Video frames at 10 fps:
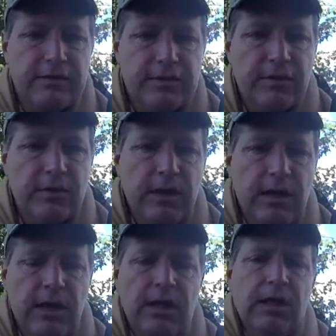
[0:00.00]
So
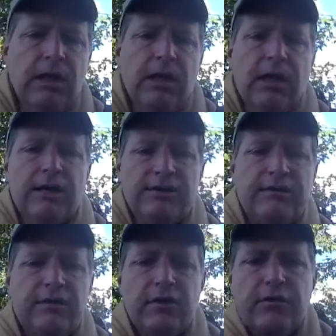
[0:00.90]
see if
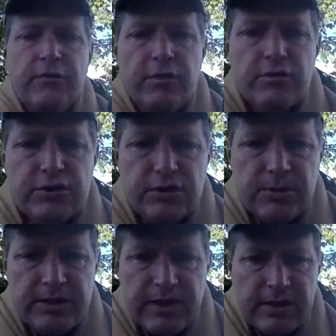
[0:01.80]
you can go through those
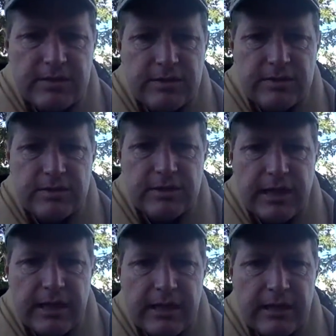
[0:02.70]
3 sentences
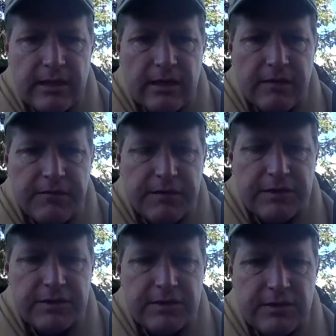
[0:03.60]
and
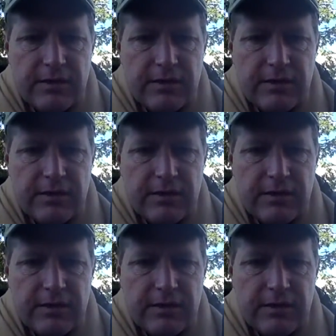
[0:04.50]
fix